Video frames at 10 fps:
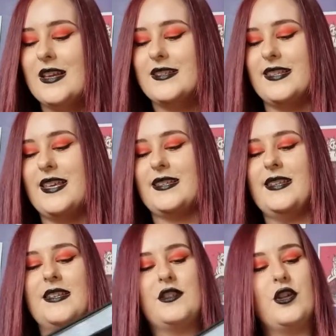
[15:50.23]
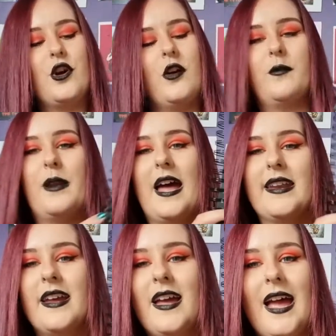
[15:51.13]
So this is the Goth
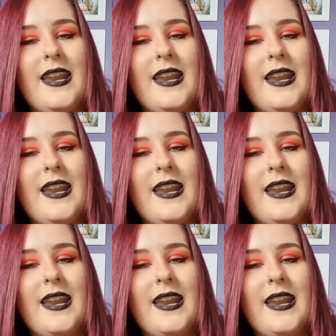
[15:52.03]
Planner,